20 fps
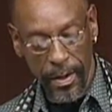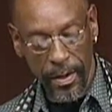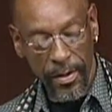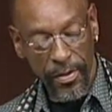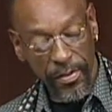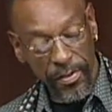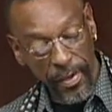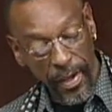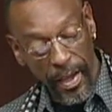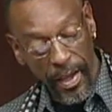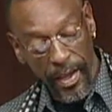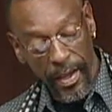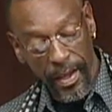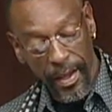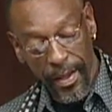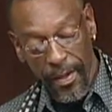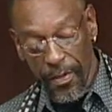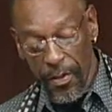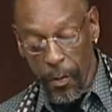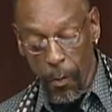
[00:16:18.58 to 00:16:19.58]
Say
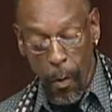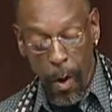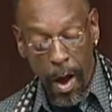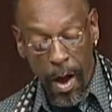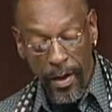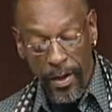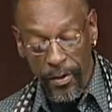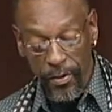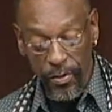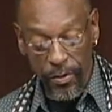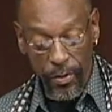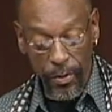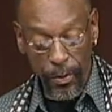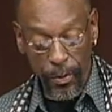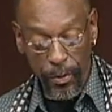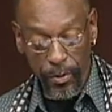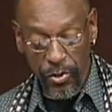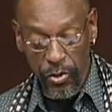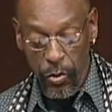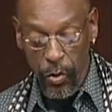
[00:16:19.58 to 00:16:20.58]
the walk is
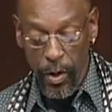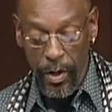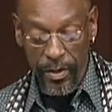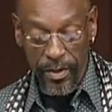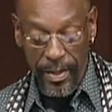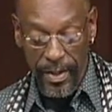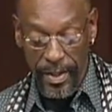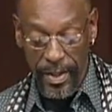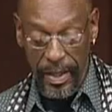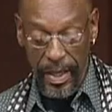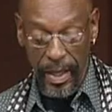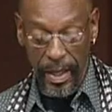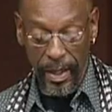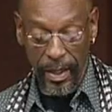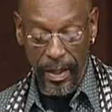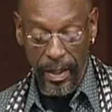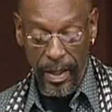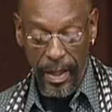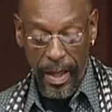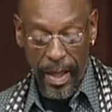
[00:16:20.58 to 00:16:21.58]
too short to
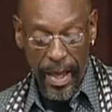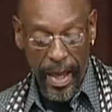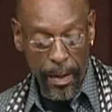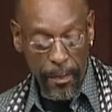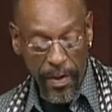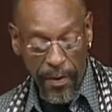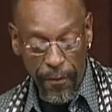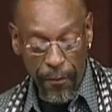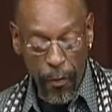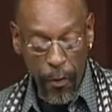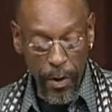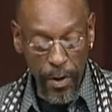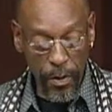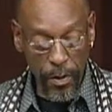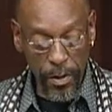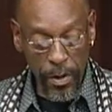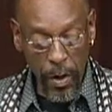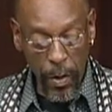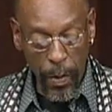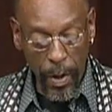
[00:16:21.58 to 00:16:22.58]
think, and before you
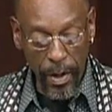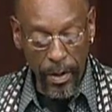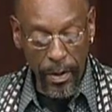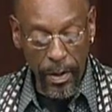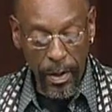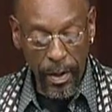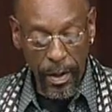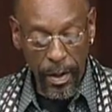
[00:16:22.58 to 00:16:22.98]
know it,